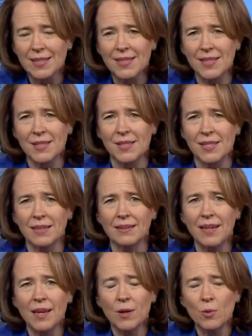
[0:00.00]

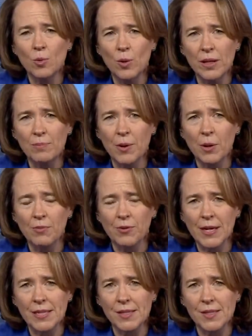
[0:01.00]
consistent with Pope
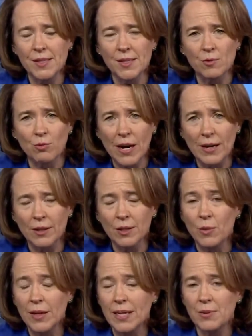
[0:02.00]
Francis's
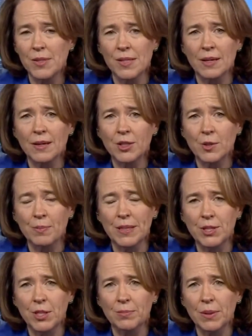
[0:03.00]
record when he was an
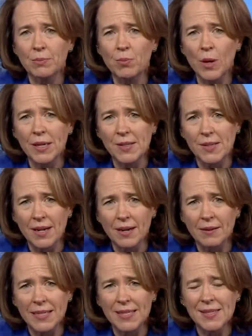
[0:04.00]
archbishop in Buenos
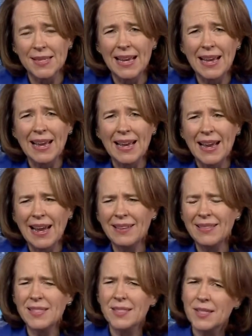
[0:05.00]
Aires
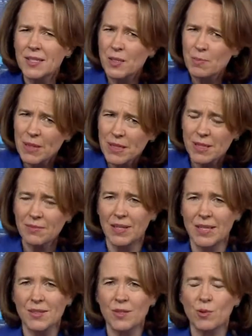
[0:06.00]
and this
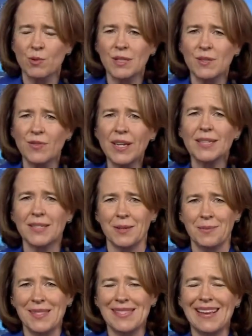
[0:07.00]
dismissiveness towards
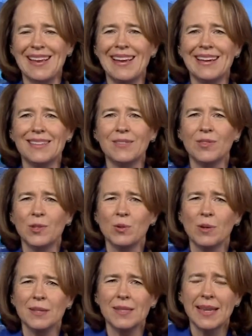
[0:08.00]
victims and
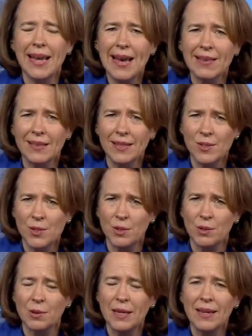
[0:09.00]
towards Catholics
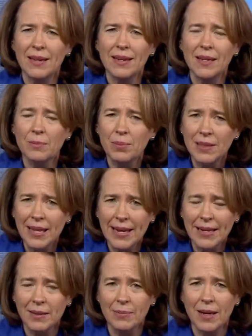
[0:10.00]
who
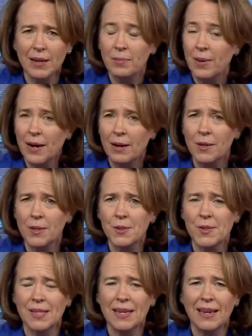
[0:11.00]
complain about
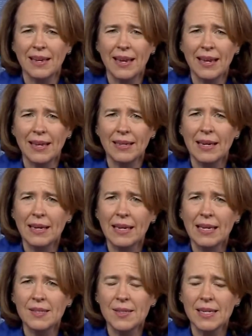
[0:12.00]
Barros and, uh,
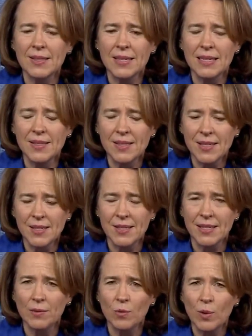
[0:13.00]
is, is
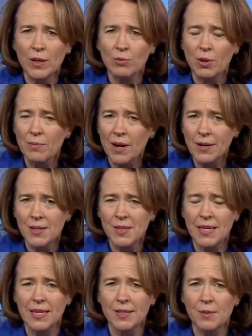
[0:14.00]
consistent with
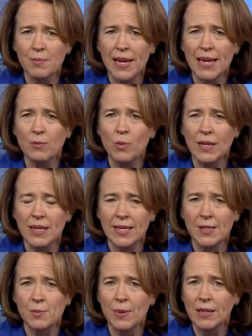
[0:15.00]
remarks he has made when
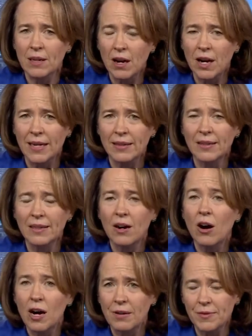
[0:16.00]
he's been caught
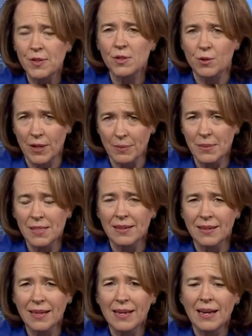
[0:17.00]
off
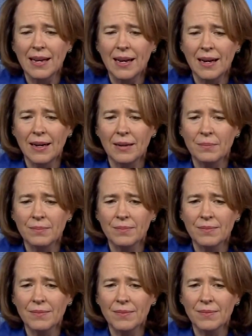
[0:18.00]
script. Um,